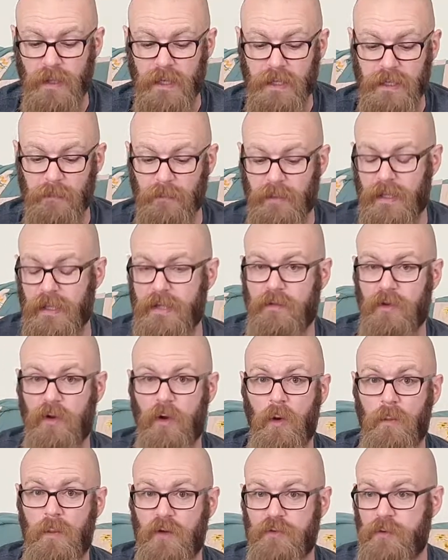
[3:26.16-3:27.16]
and him collected a
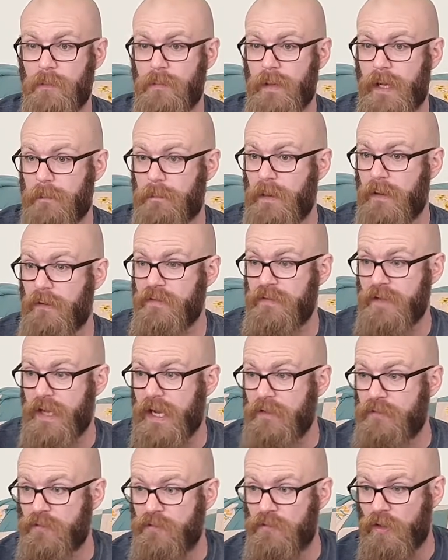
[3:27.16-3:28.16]
whole bunch of blackberries
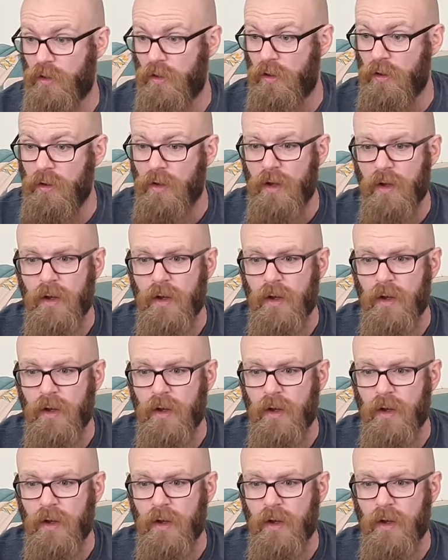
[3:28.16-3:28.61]
ages ago.